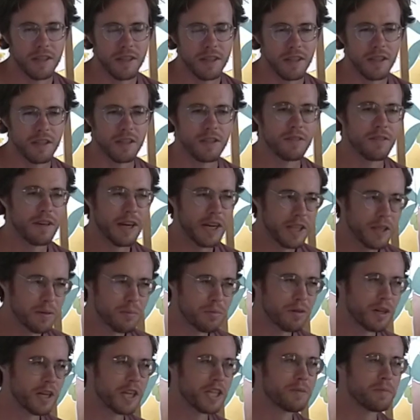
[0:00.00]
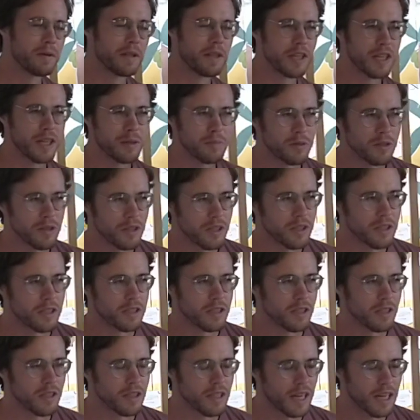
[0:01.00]
you divide the price by the number of years
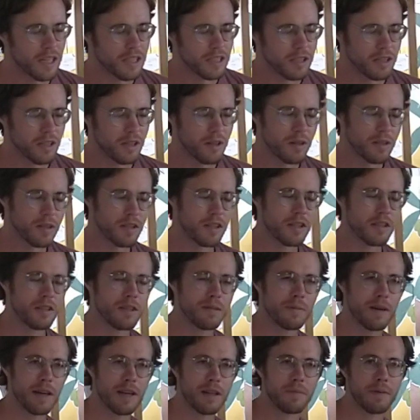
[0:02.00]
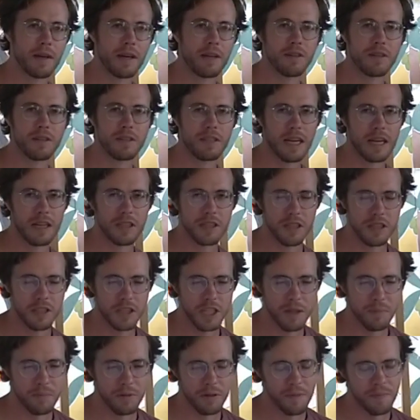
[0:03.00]
they'll last. Oh, the lithium ion battery is actually
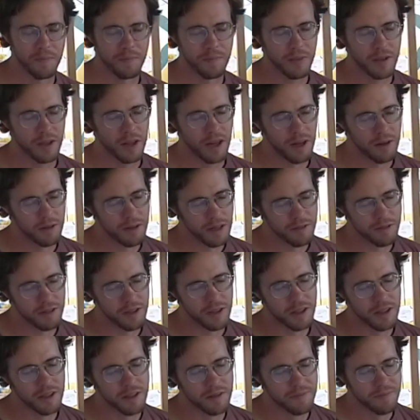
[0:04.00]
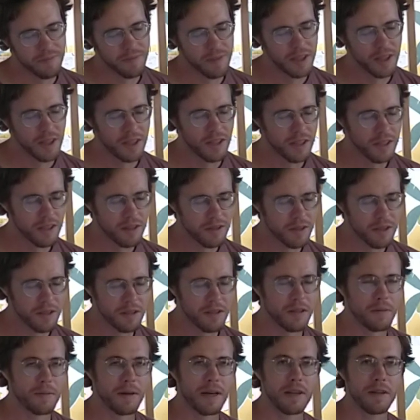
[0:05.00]
cheaper. However, your
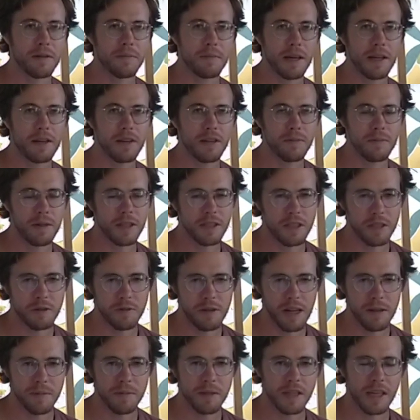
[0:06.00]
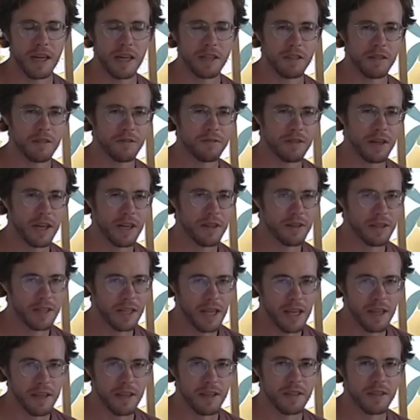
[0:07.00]
lithium ion battery might just randomly catch on fire in
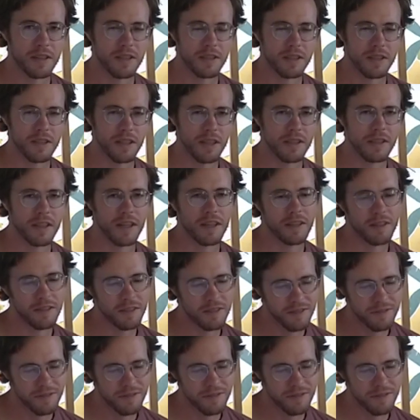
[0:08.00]
8 years, and then,